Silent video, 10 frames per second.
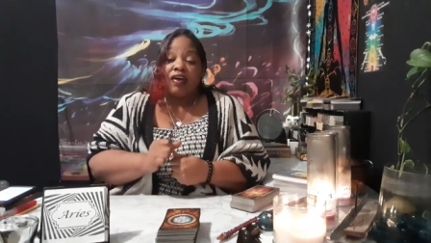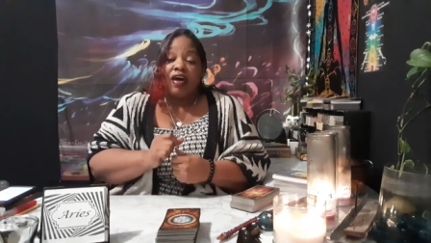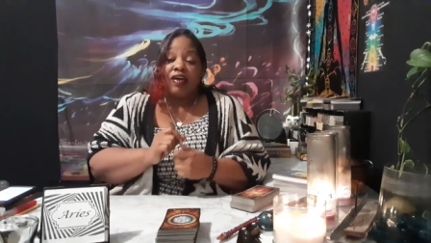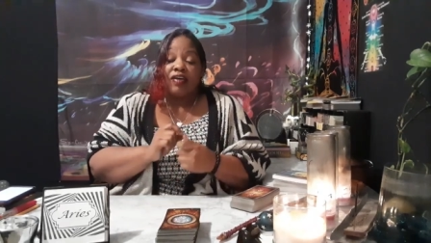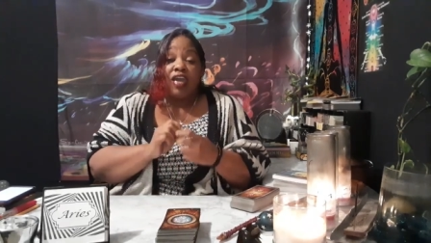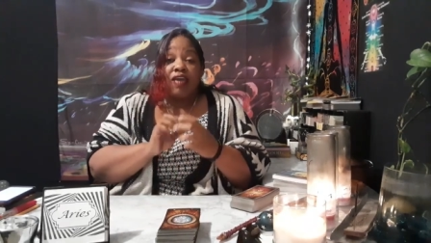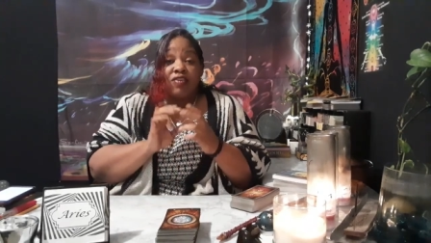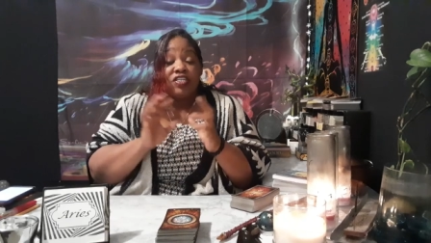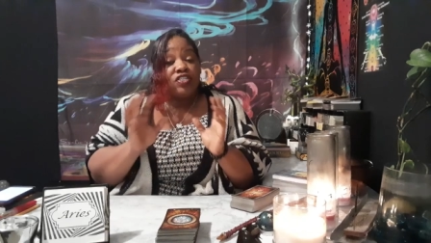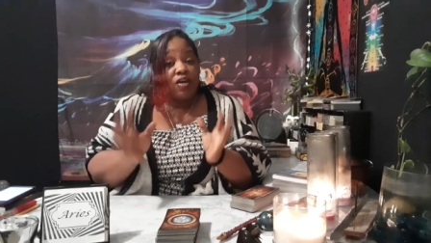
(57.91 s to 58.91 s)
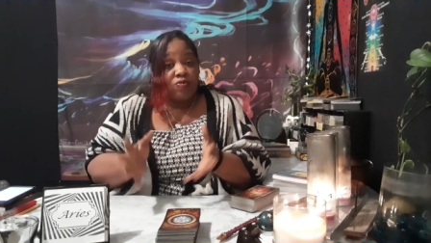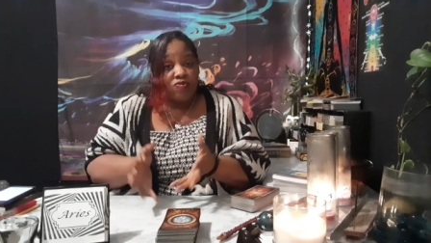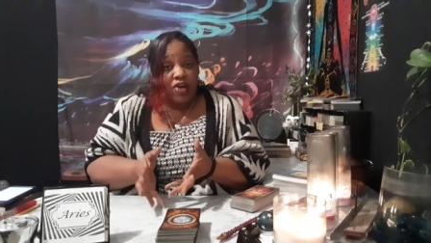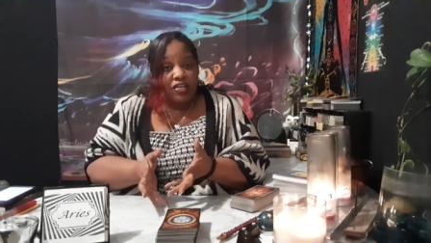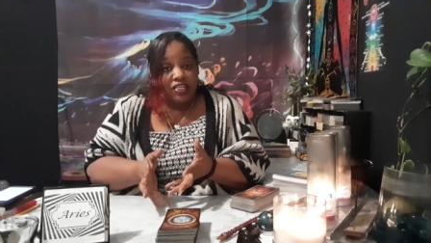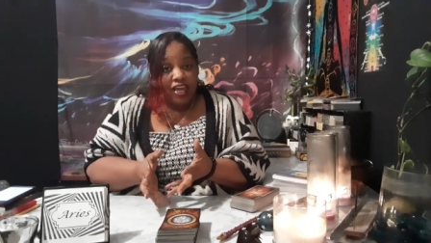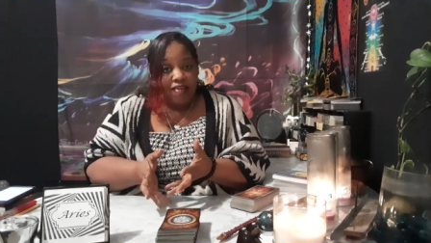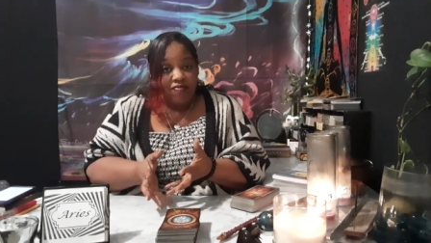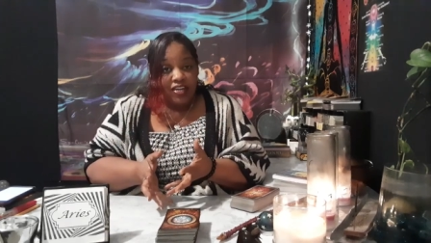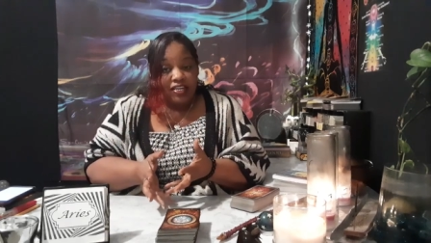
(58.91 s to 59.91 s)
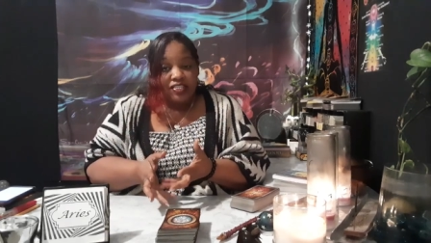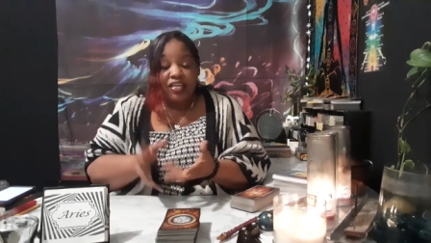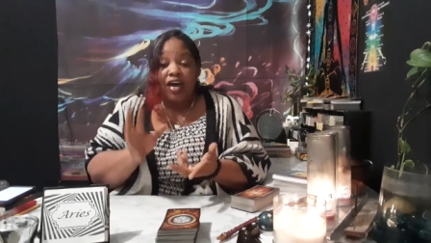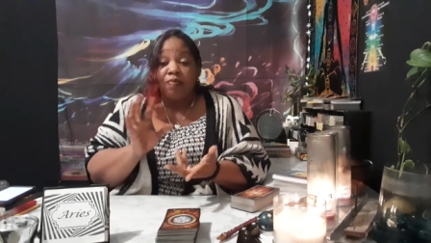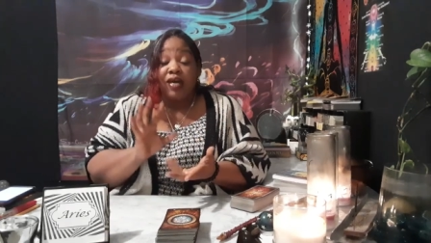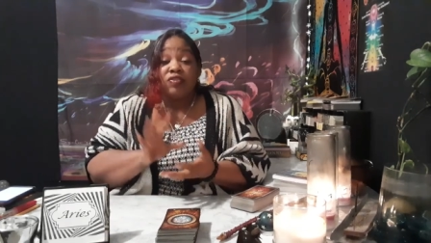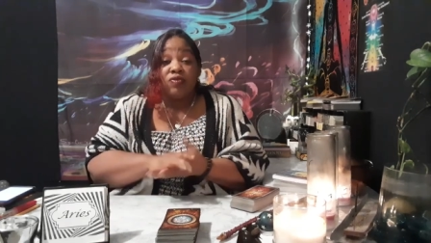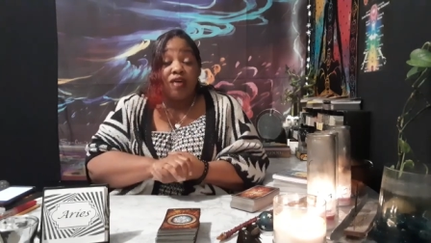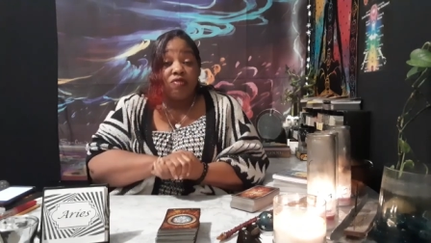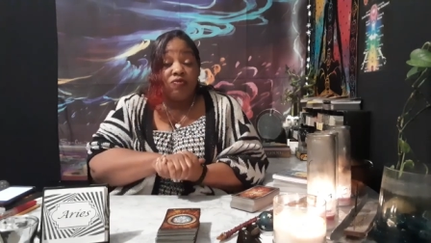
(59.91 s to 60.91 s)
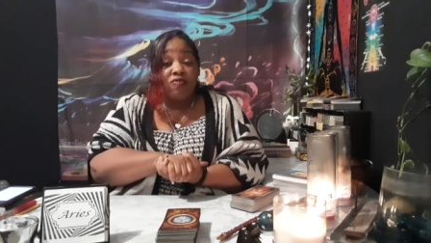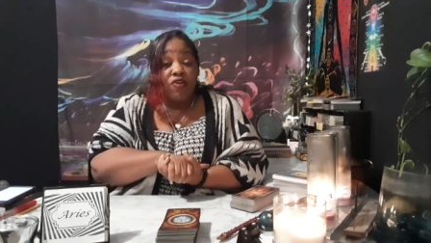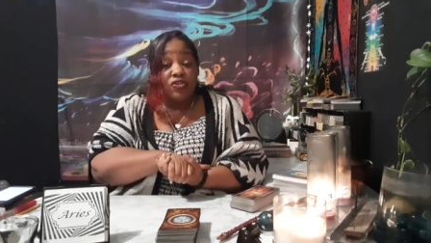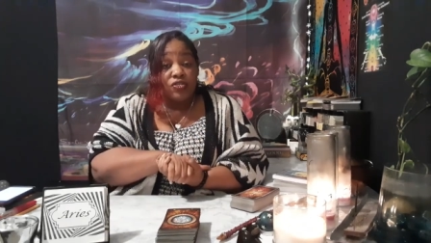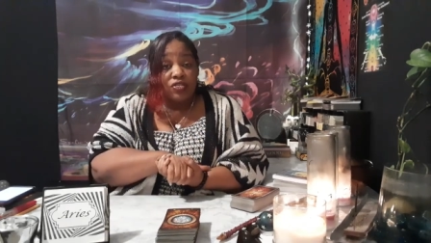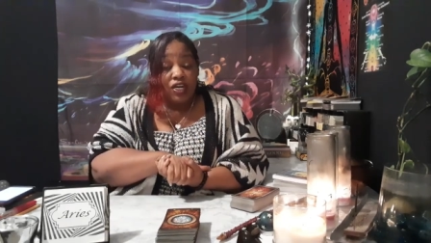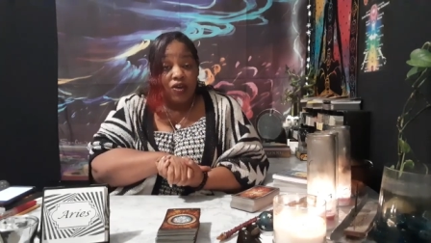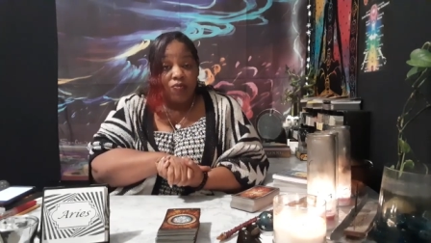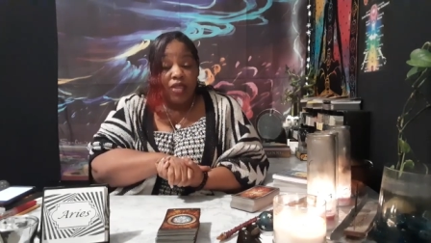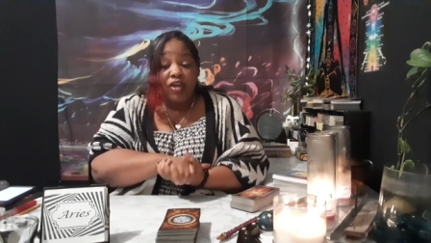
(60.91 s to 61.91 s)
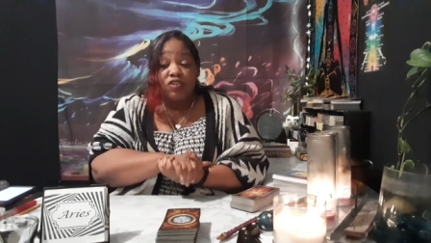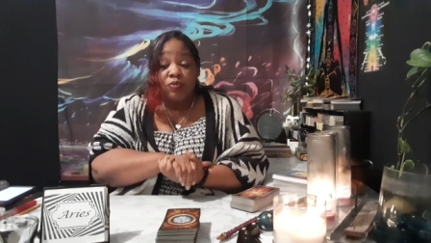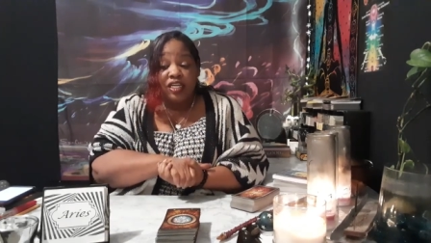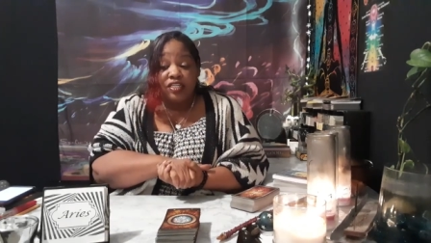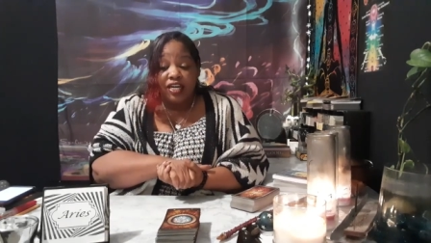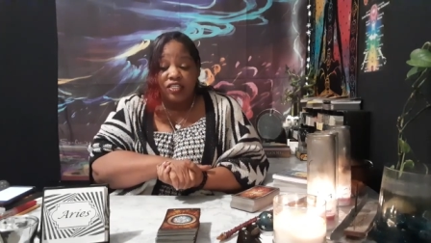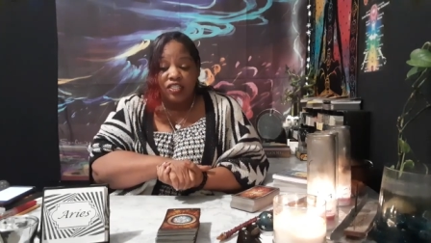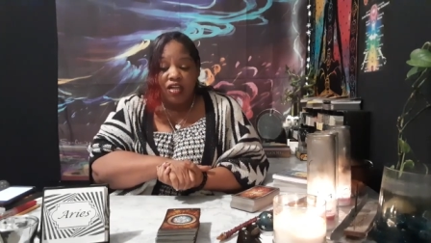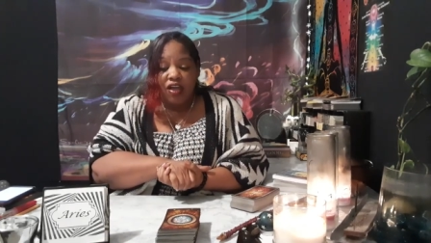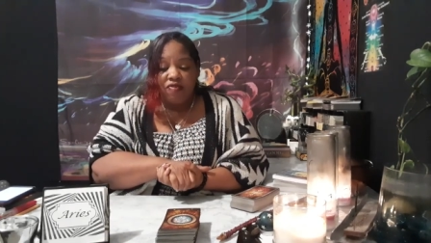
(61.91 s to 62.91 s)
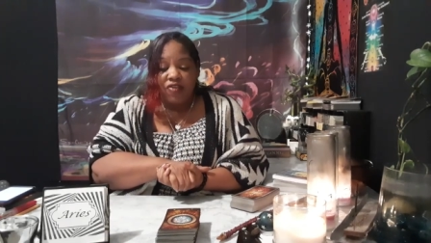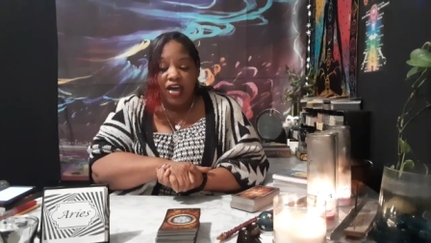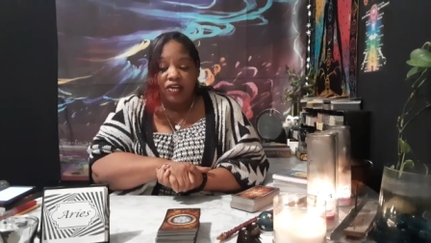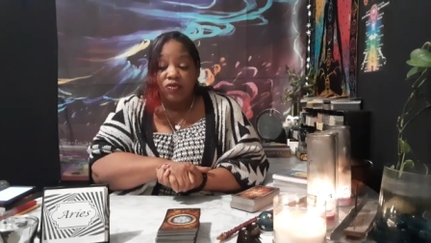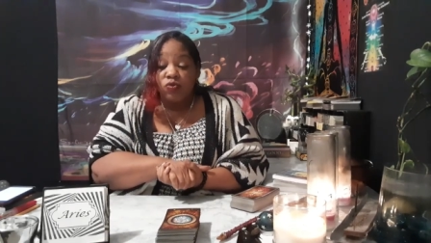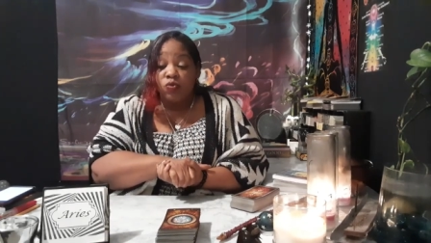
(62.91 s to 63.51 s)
Uh, Aries, Sun, Moon, Rising, and Venus. Um, I do not read reversals here. I use many decks as clarifiers.